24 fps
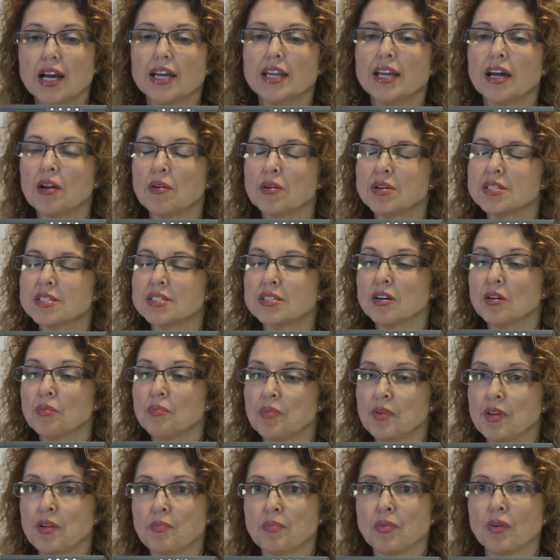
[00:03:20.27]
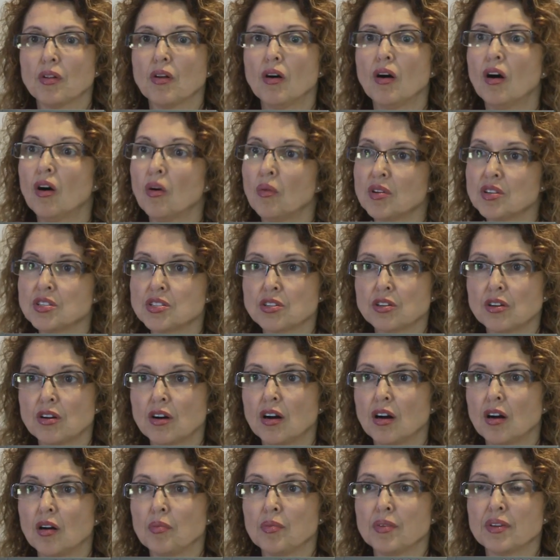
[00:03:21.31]
And I always tell people, always
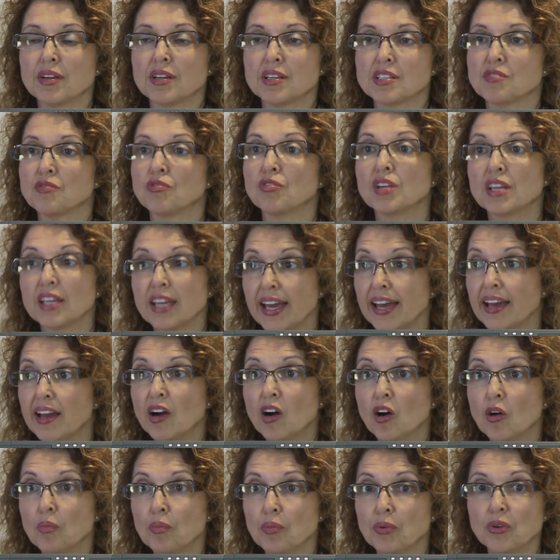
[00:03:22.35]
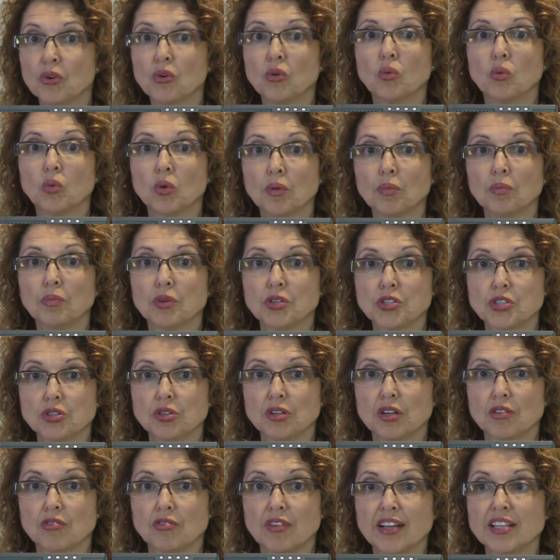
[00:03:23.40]
call because if we can't help you, we'll put you
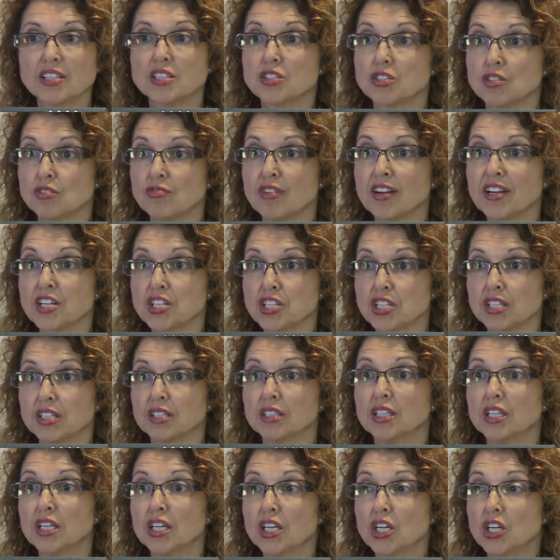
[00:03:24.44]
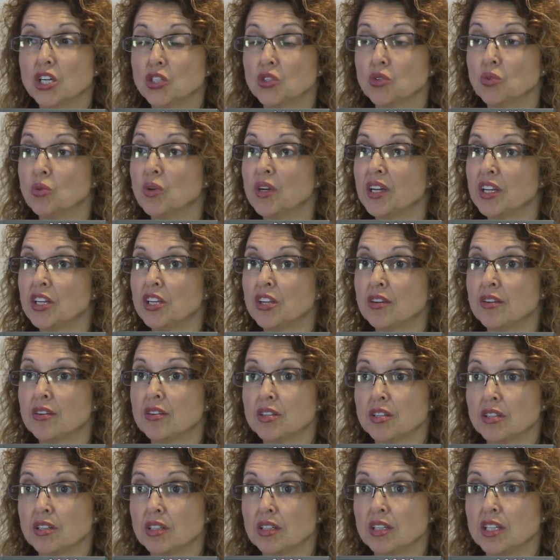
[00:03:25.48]
in the right direction to where you
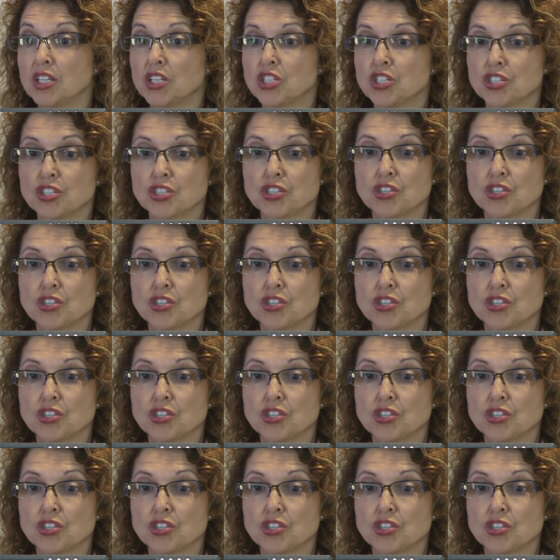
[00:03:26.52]
need your